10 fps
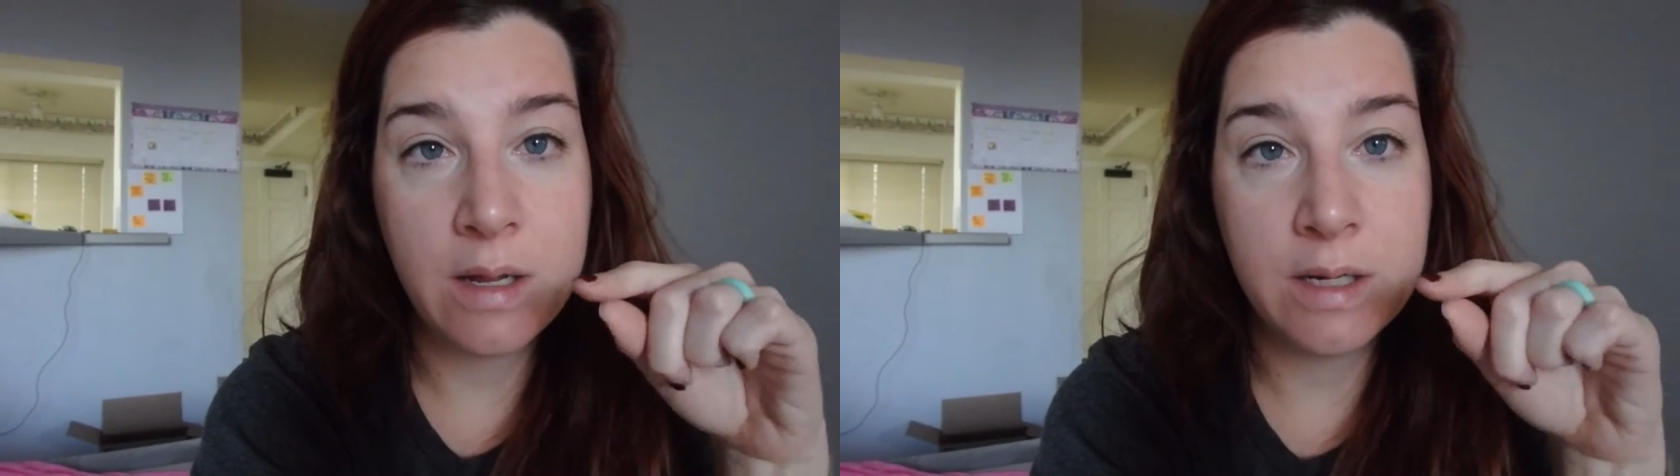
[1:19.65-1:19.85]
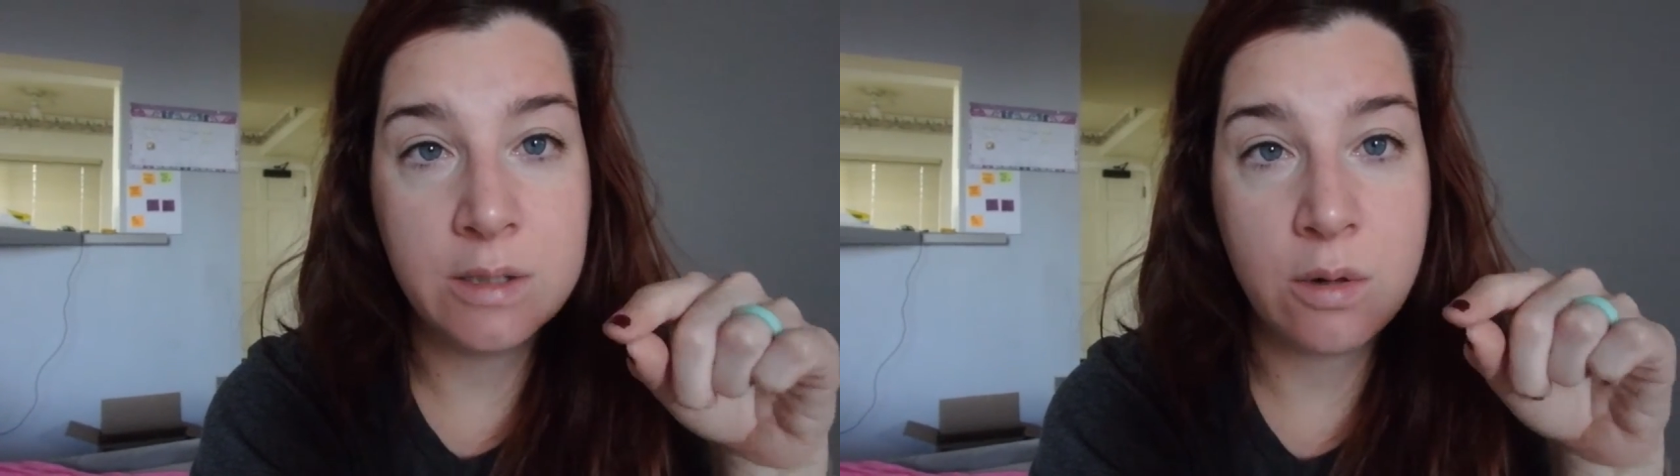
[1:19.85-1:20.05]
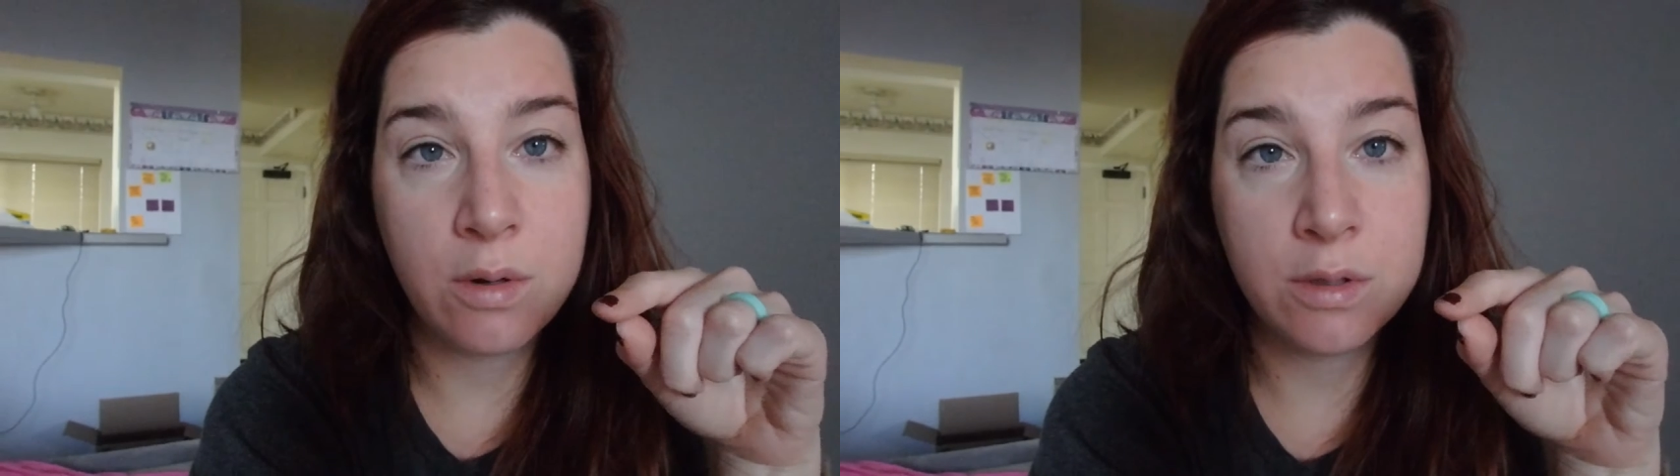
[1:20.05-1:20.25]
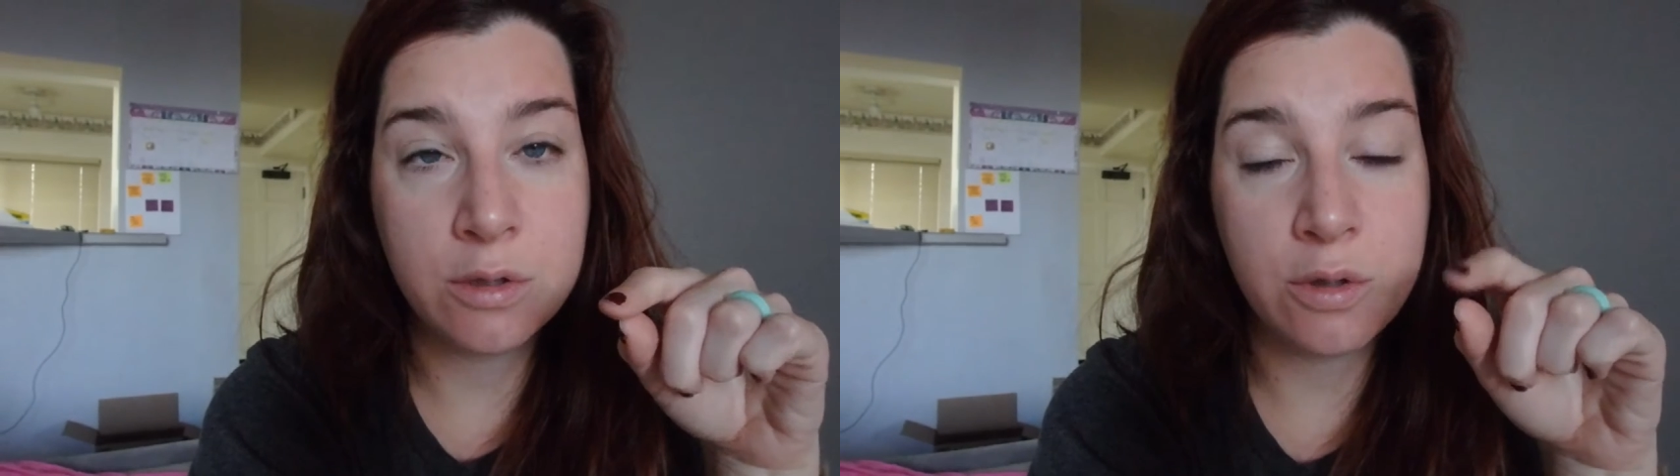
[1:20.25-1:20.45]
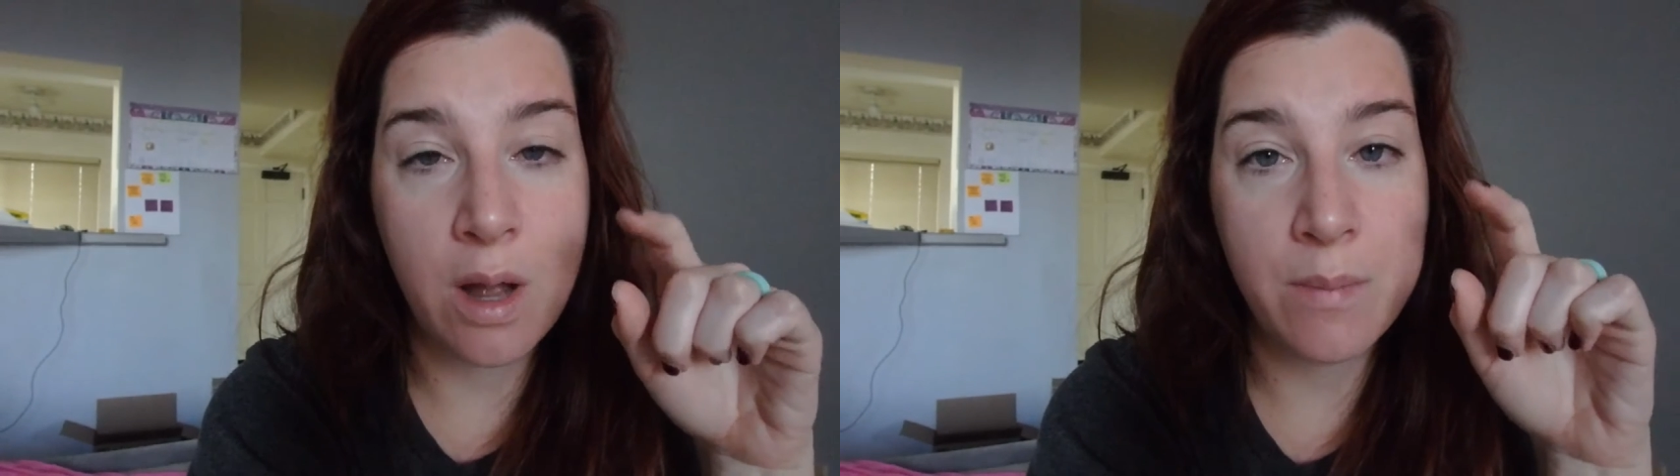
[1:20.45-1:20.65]
he's going to
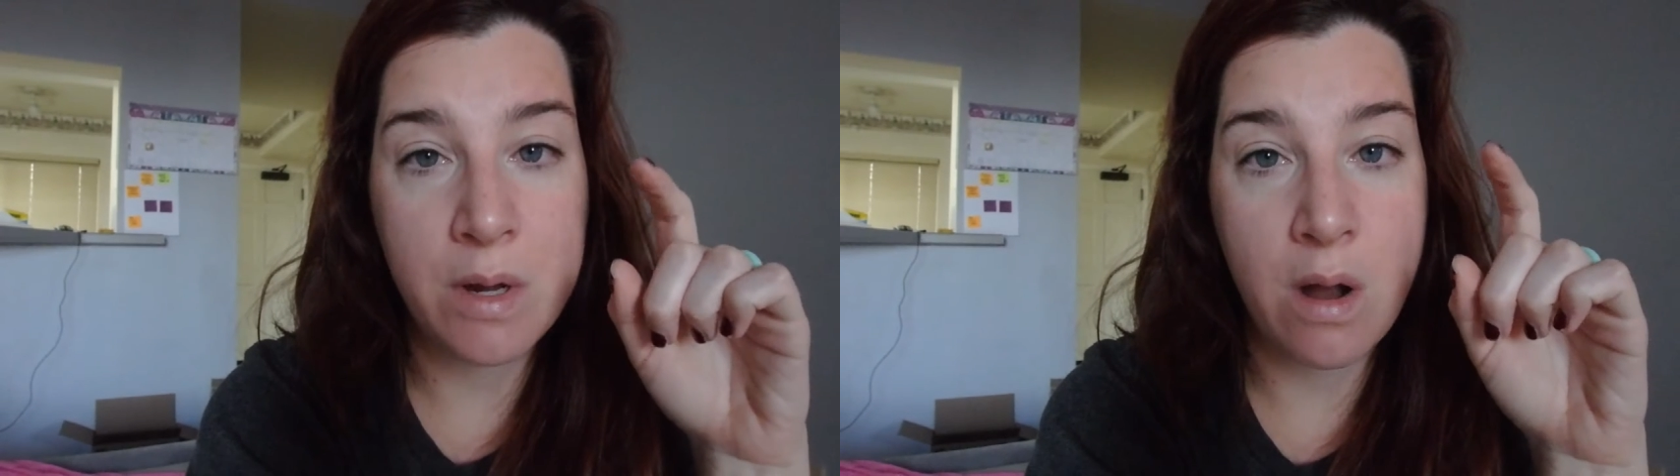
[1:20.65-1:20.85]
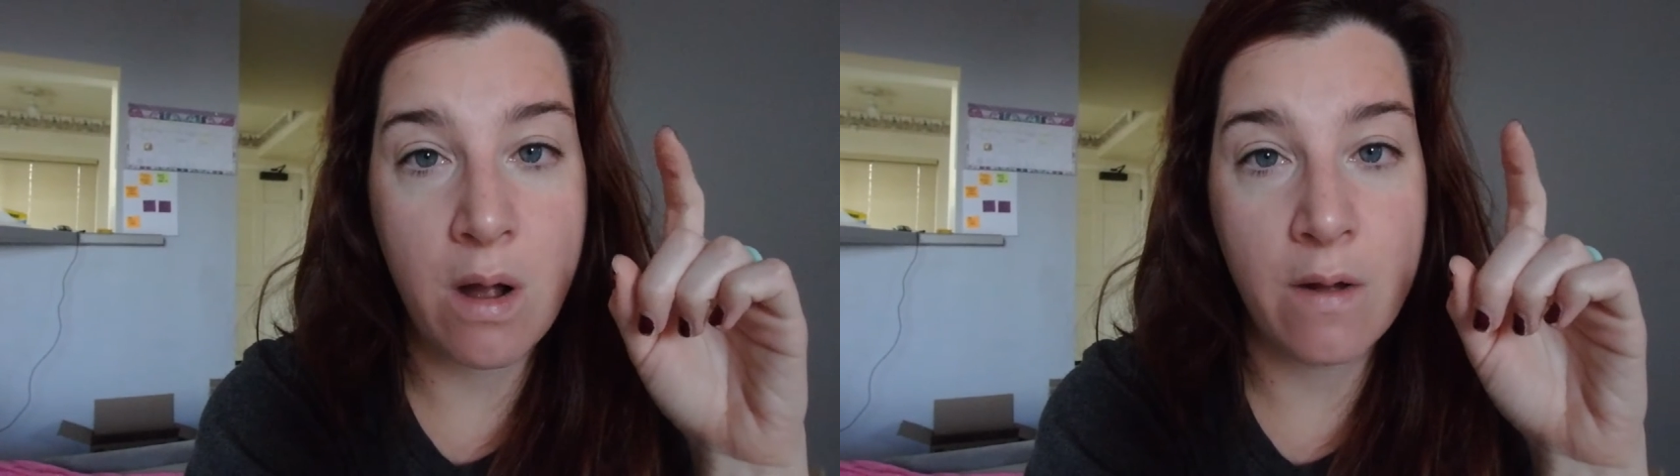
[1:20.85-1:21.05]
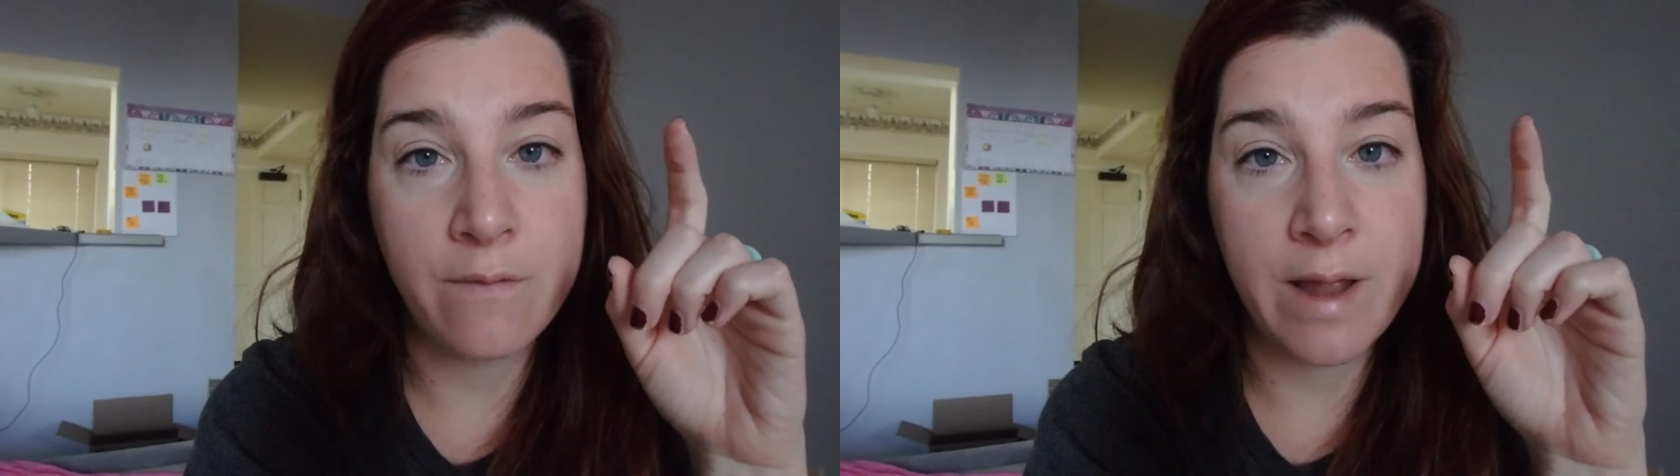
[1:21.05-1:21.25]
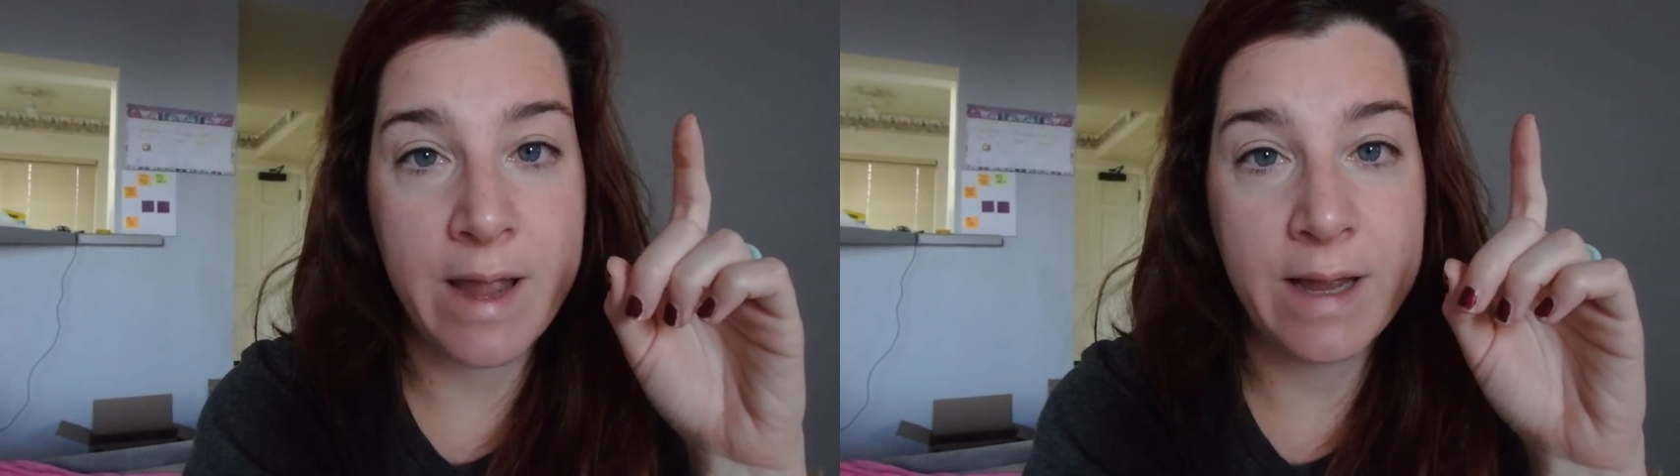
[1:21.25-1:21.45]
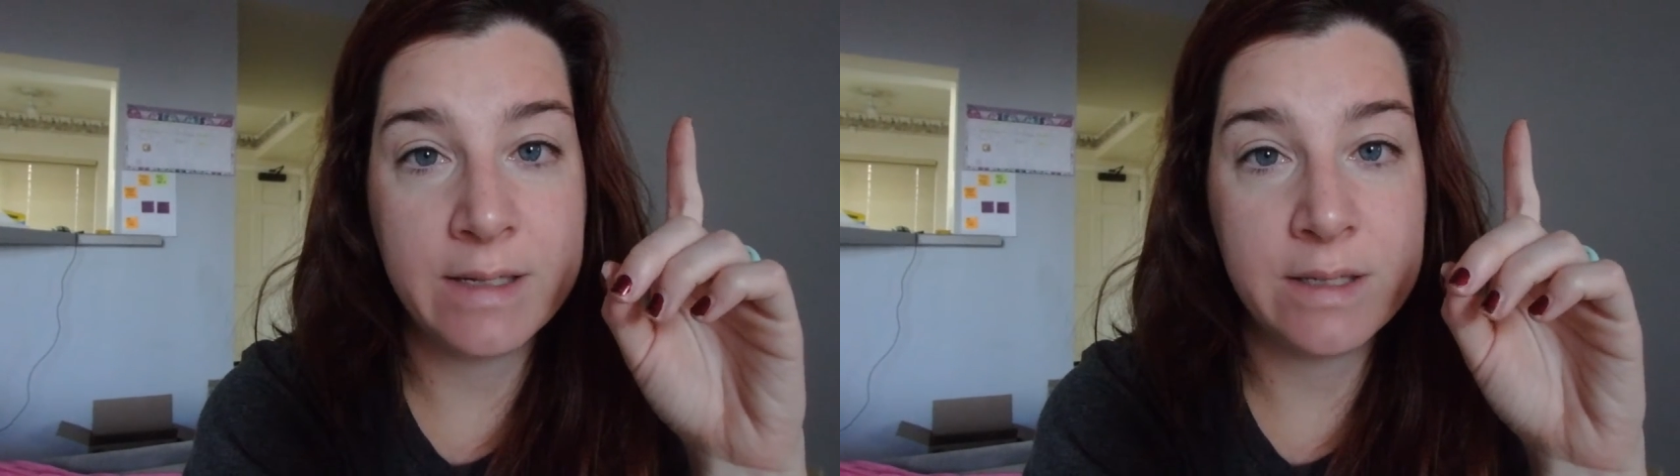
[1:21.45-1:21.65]
drop me off
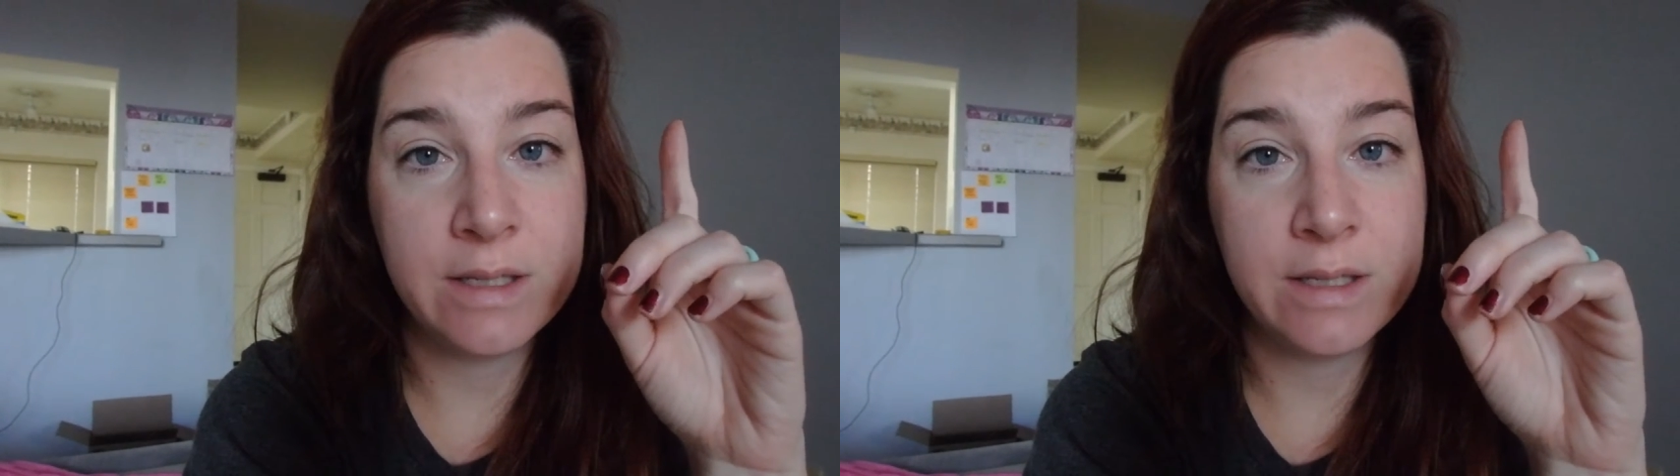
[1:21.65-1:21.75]
at